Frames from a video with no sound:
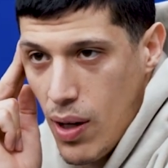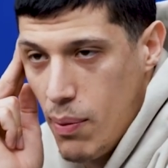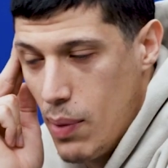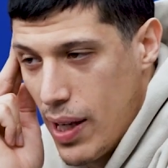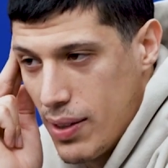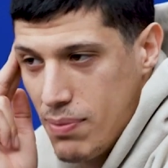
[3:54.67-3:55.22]
And I'm
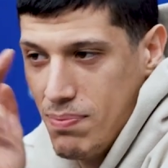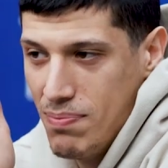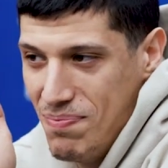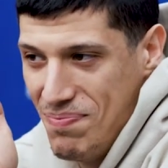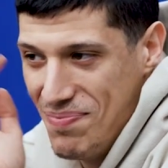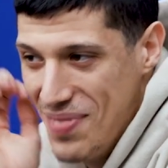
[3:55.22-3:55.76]
like,
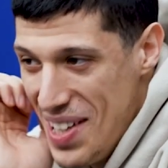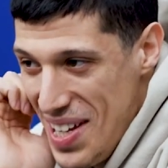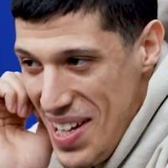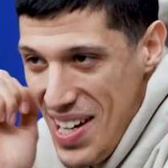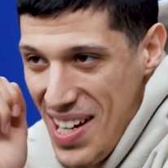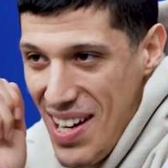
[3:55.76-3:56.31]

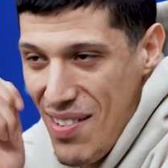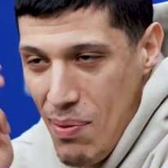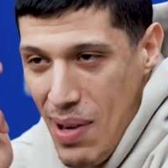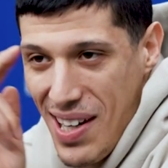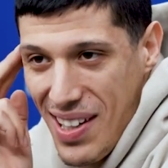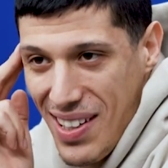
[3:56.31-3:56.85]

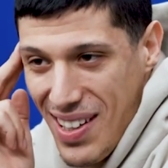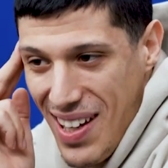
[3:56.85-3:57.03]
nobody